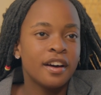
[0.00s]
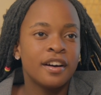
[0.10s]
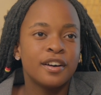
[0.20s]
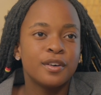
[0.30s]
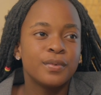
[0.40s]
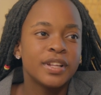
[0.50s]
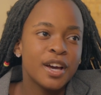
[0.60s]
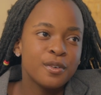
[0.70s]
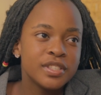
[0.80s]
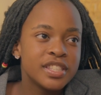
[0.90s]
Well,
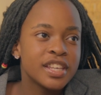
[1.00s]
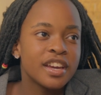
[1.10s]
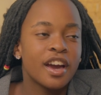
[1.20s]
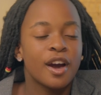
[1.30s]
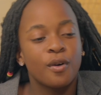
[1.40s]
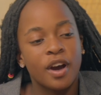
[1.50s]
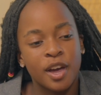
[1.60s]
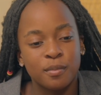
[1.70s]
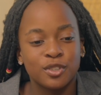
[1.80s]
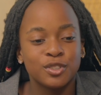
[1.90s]
I would say how
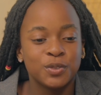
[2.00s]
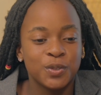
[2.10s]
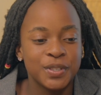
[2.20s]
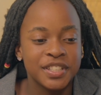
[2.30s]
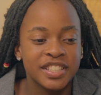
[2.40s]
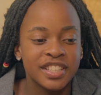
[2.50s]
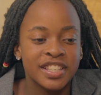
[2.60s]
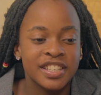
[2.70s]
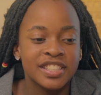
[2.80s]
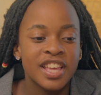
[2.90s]
I mold Queen
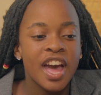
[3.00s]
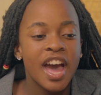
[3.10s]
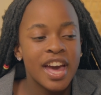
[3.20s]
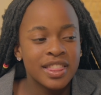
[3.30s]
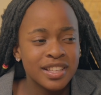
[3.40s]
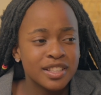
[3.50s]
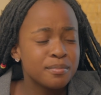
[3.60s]
is, I think